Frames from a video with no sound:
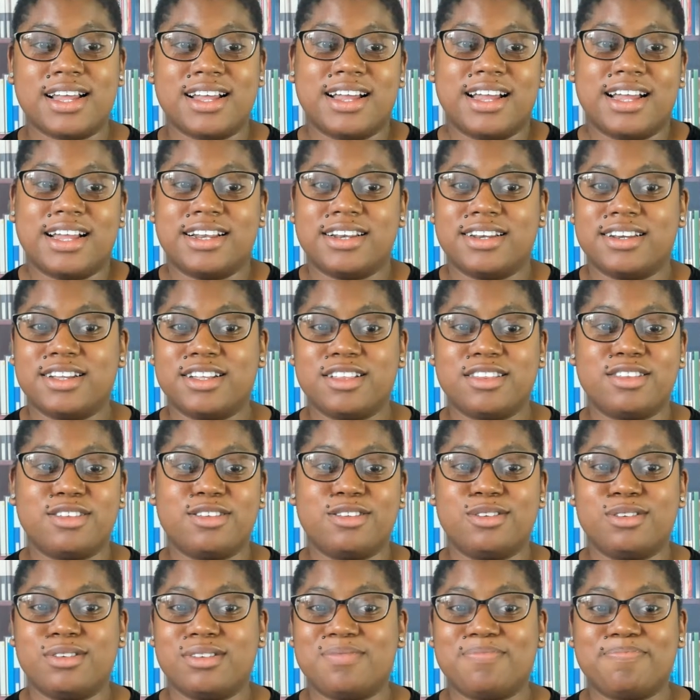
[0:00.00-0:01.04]
and
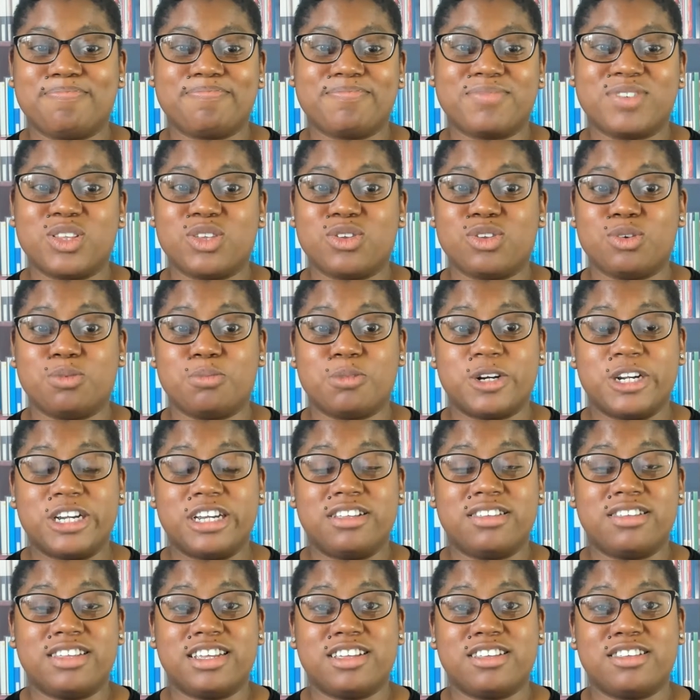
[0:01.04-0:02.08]
it's super
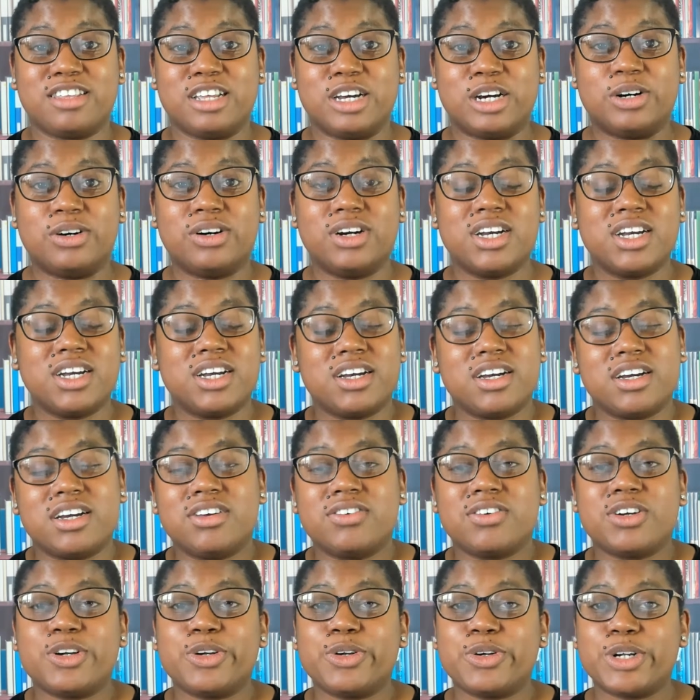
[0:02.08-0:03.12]
easy so
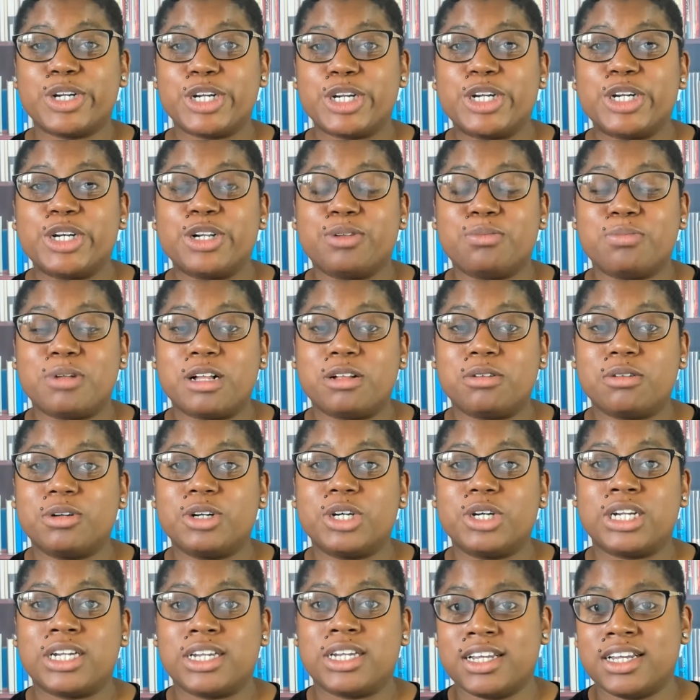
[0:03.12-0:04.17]
if you're traditional
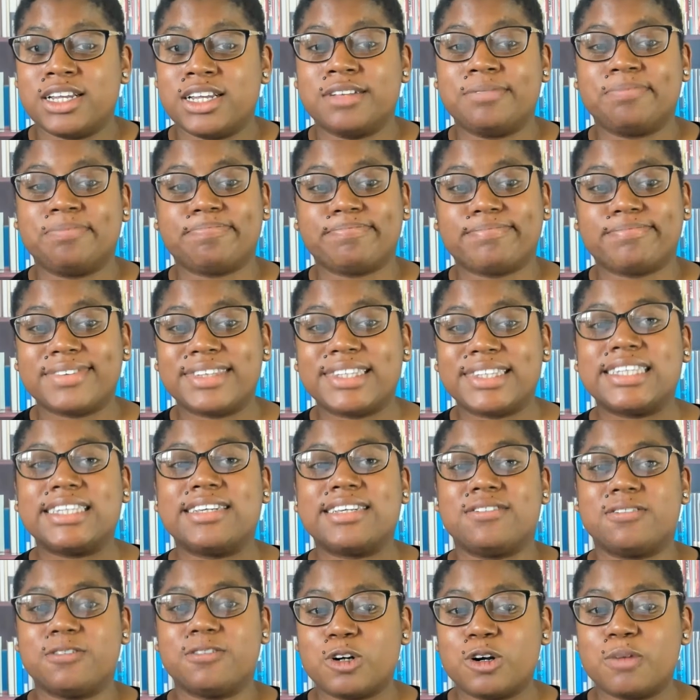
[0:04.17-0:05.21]
publishing
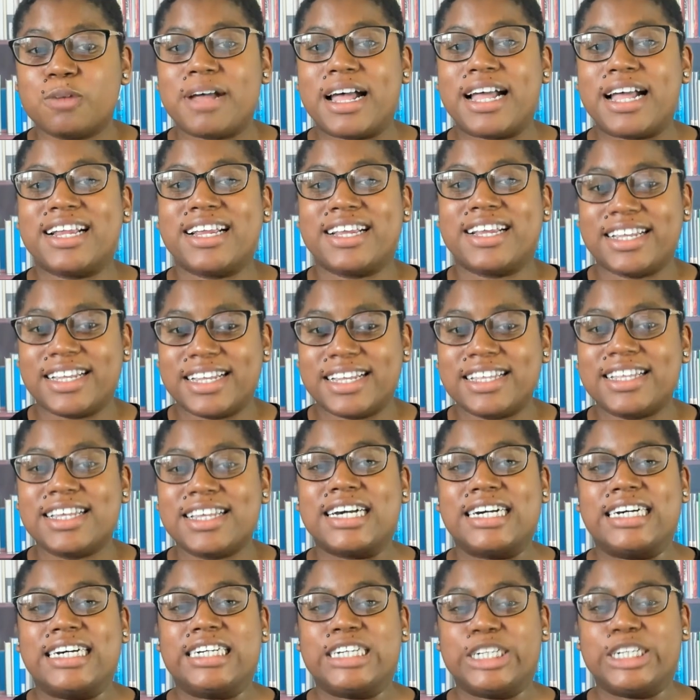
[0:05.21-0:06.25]
formatting
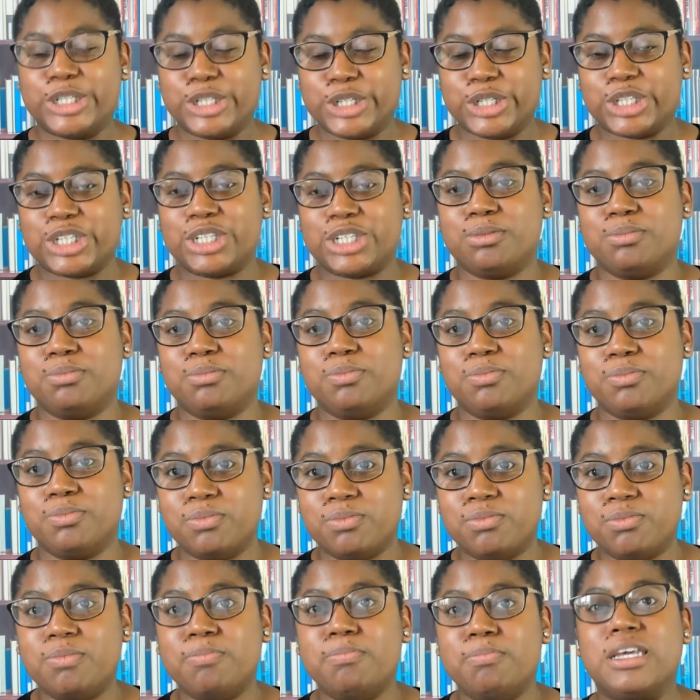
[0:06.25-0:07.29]
should
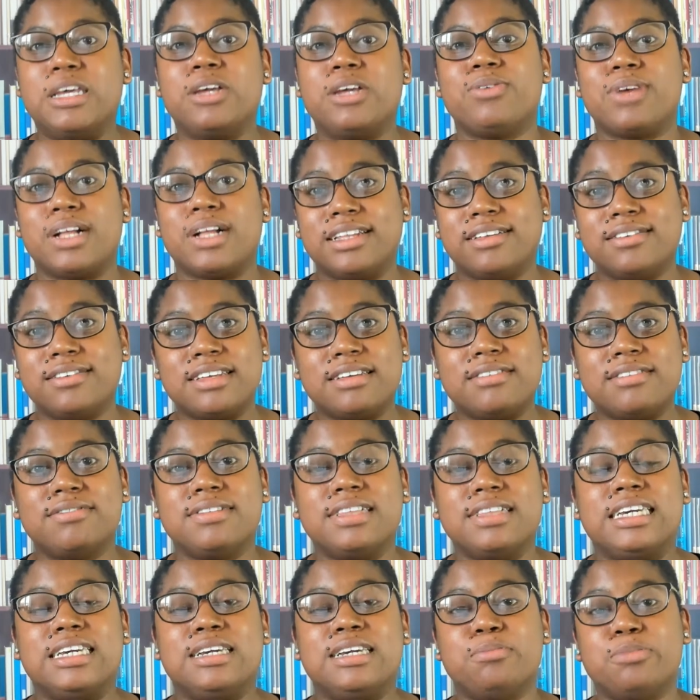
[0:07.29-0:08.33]
be
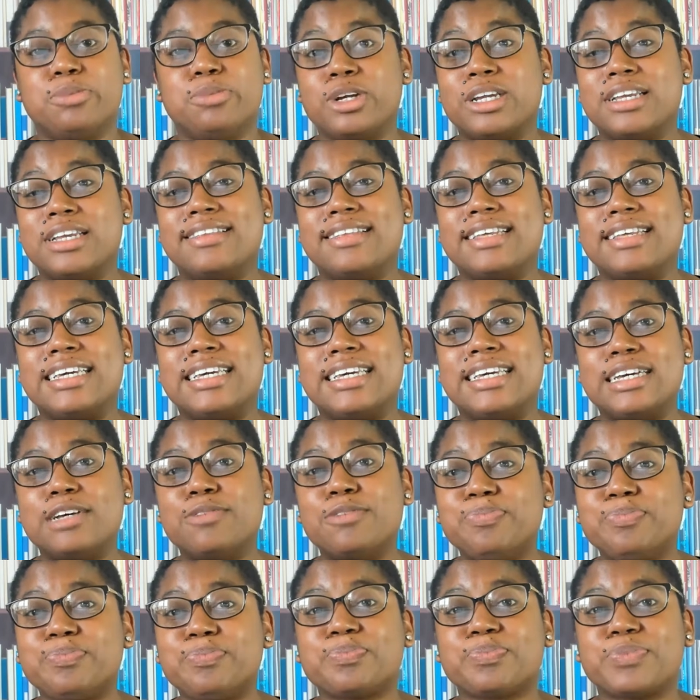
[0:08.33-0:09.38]
relatively breezy
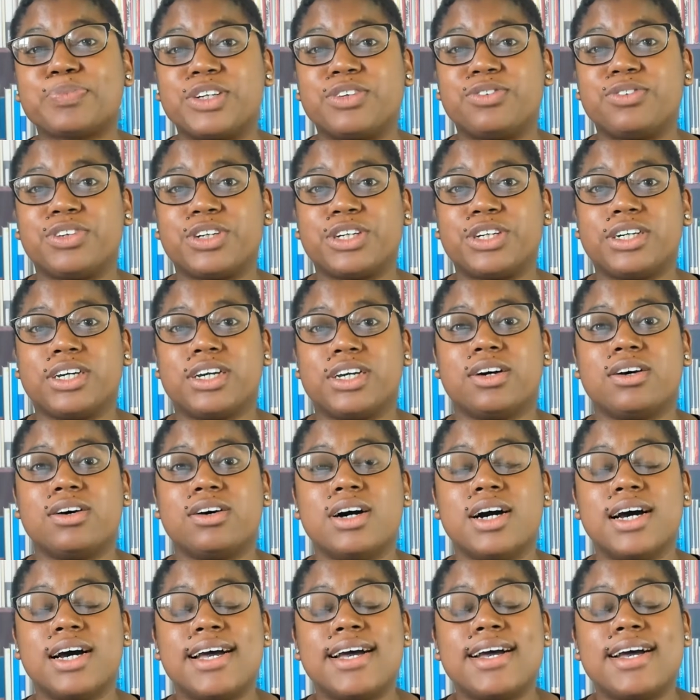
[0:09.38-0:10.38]
for you